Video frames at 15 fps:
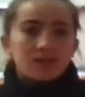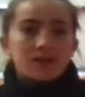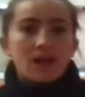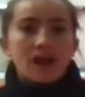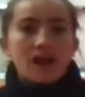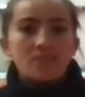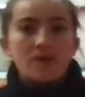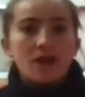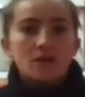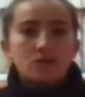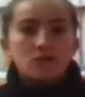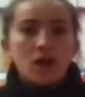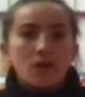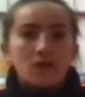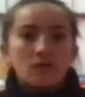Add that
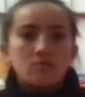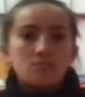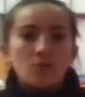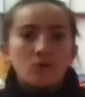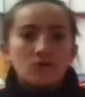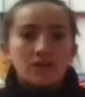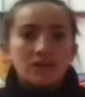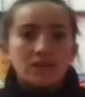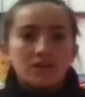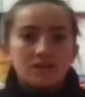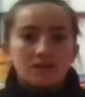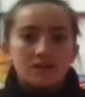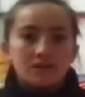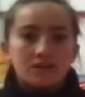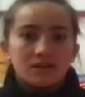turn of the body.
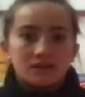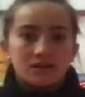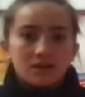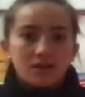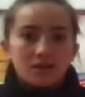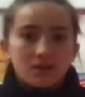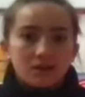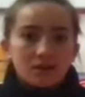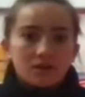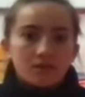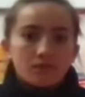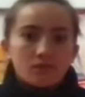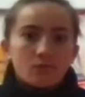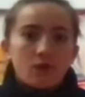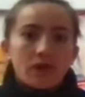
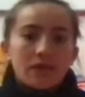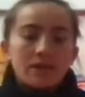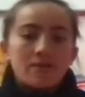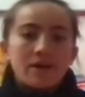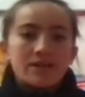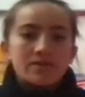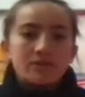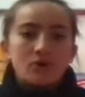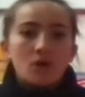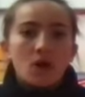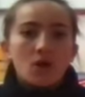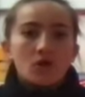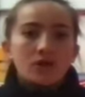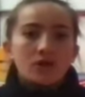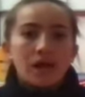Really make sure you're
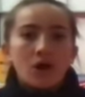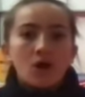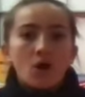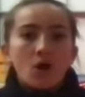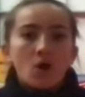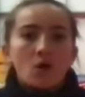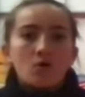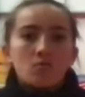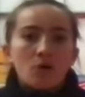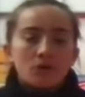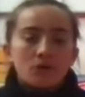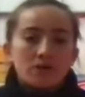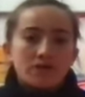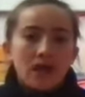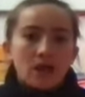lowering that whole
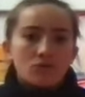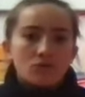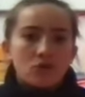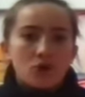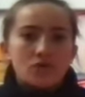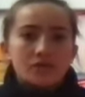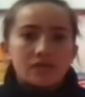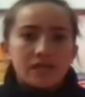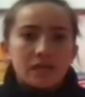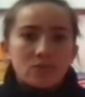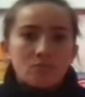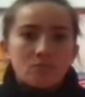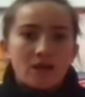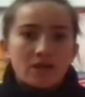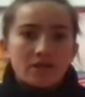body down. Don't keep
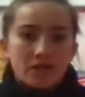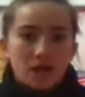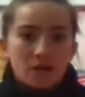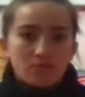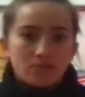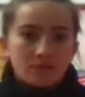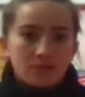the press up.